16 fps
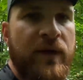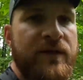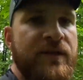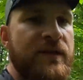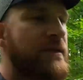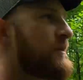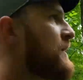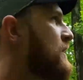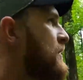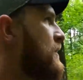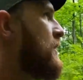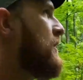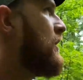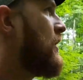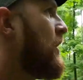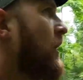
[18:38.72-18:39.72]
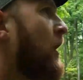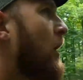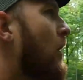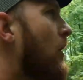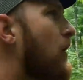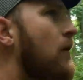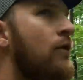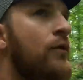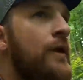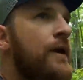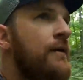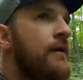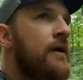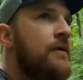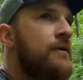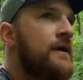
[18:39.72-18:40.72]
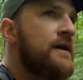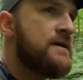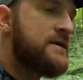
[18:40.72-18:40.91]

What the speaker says: ridges all the way around